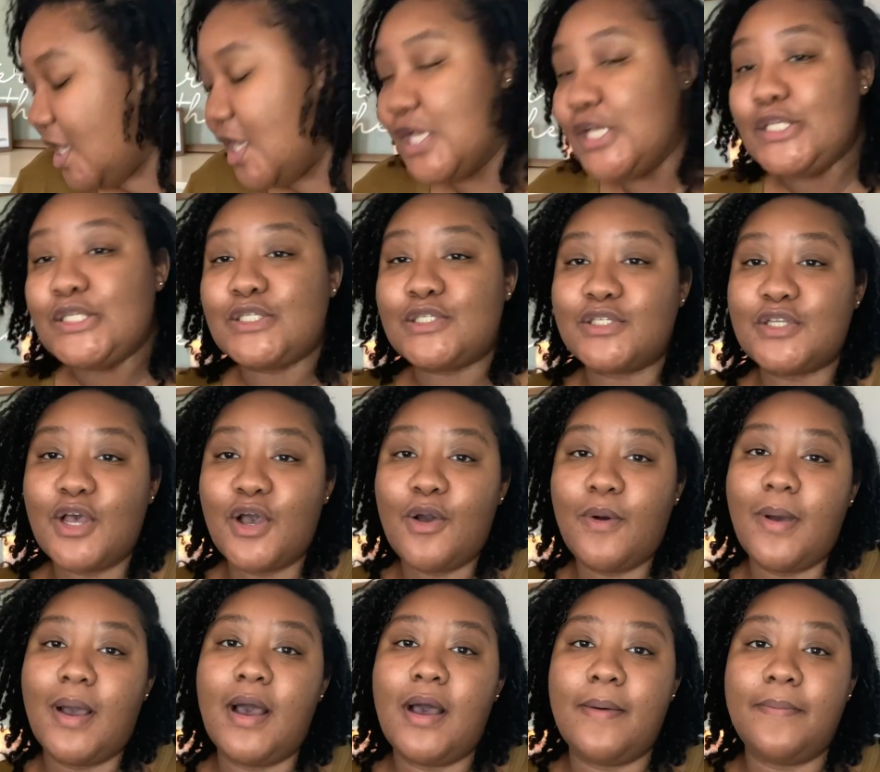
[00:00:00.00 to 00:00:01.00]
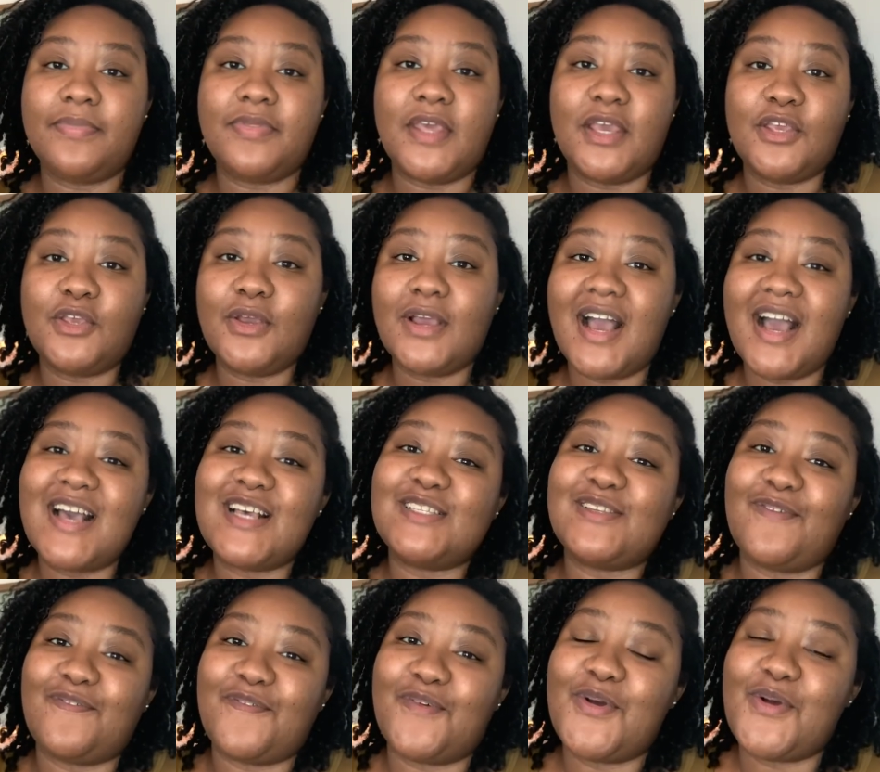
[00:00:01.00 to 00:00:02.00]
So um, thank you guys
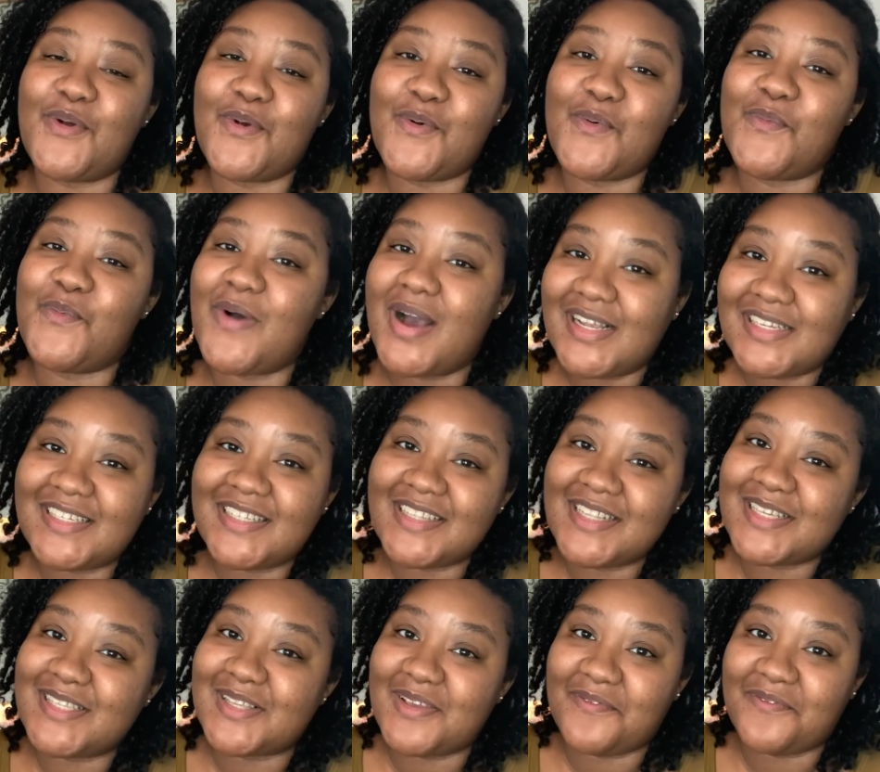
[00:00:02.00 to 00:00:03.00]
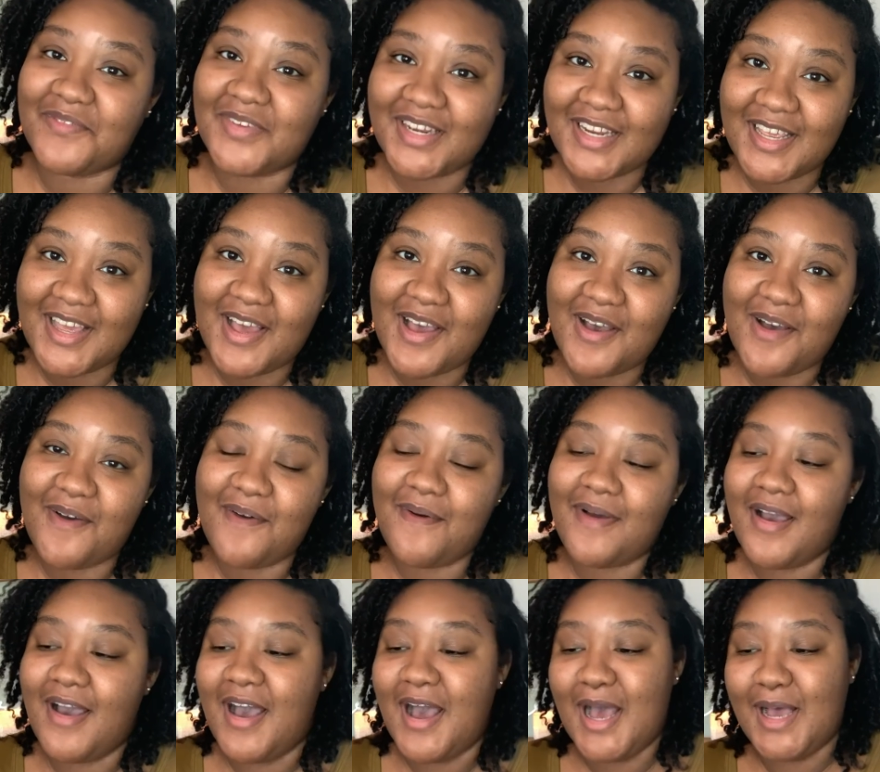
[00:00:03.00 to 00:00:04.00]
for watching this video.
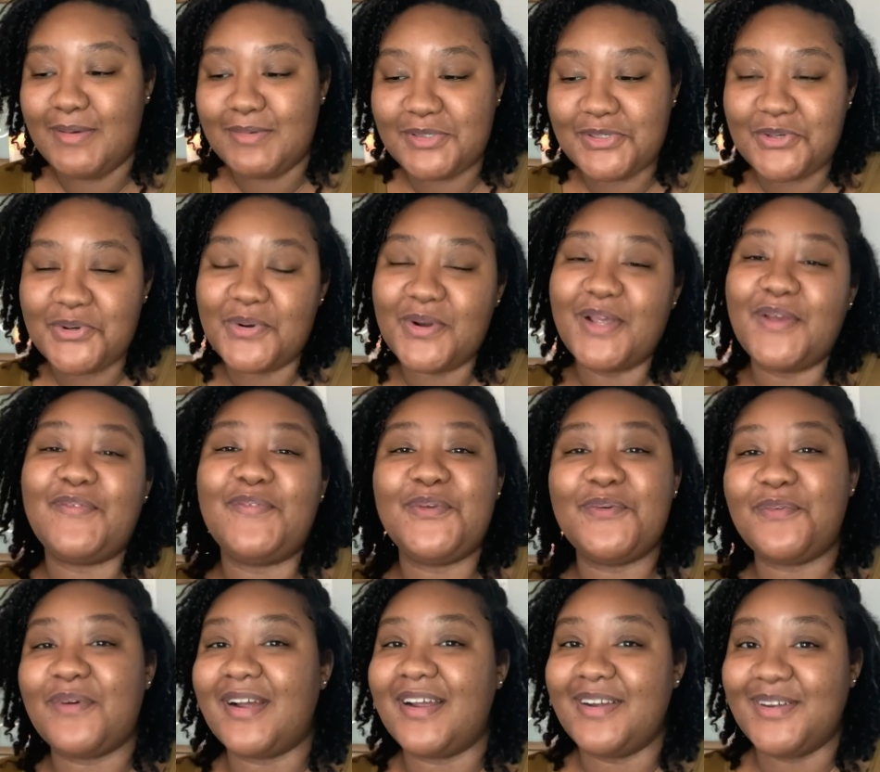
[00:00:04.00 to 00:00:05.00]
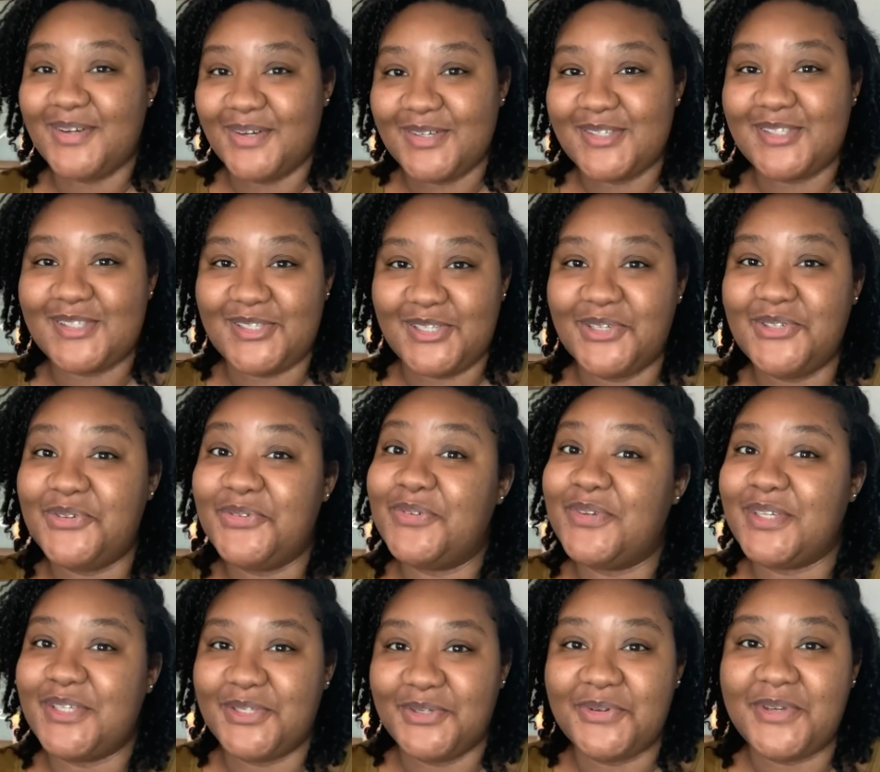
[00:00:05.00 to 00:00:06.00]
I'm sure if you are a nurse too,
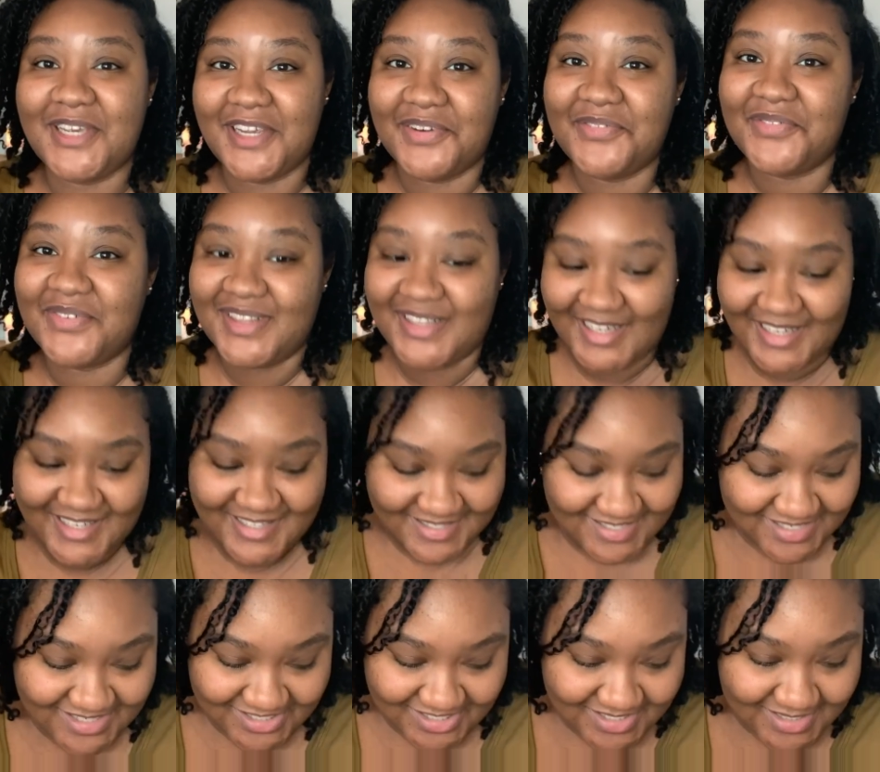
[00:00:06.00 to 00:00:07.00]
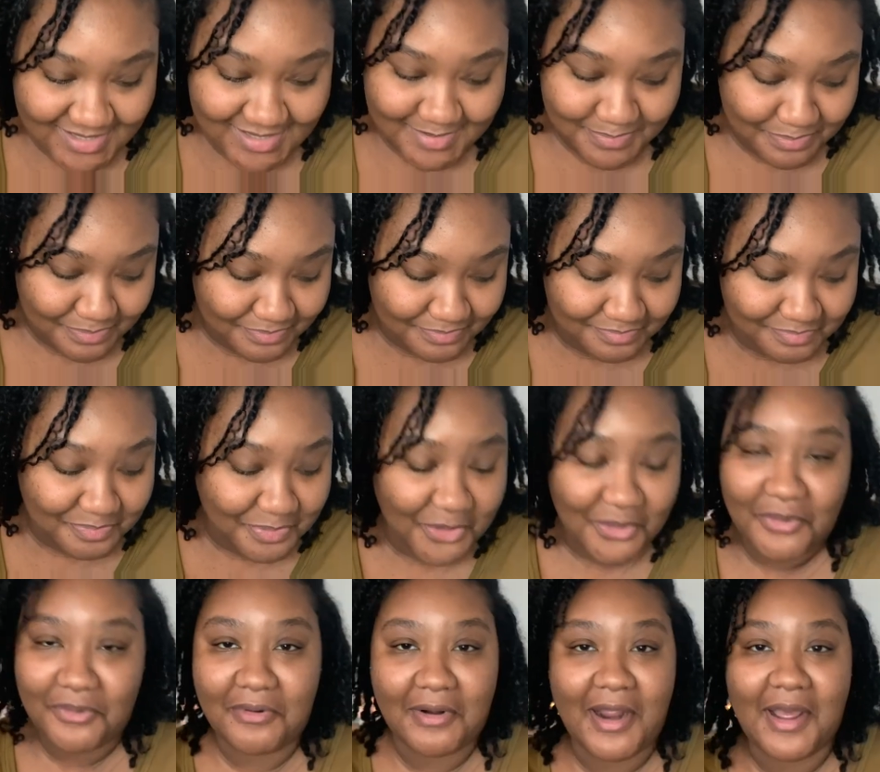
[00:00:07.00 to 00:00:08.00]
you can relate to just
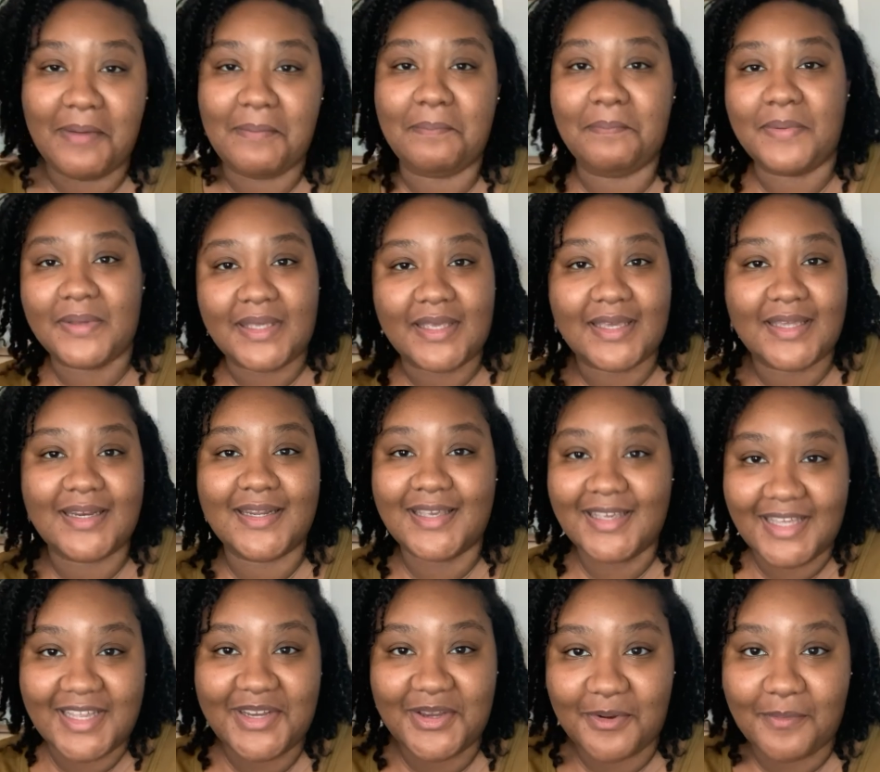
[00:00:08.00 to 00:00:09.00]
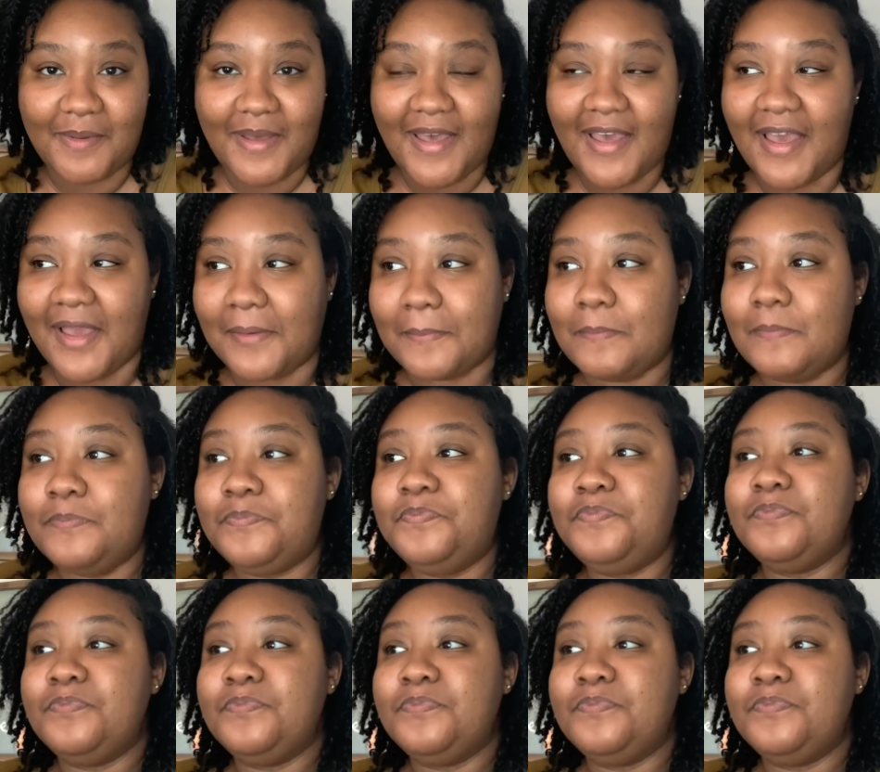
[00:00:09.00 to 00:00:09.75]
bullcrap being in your bag.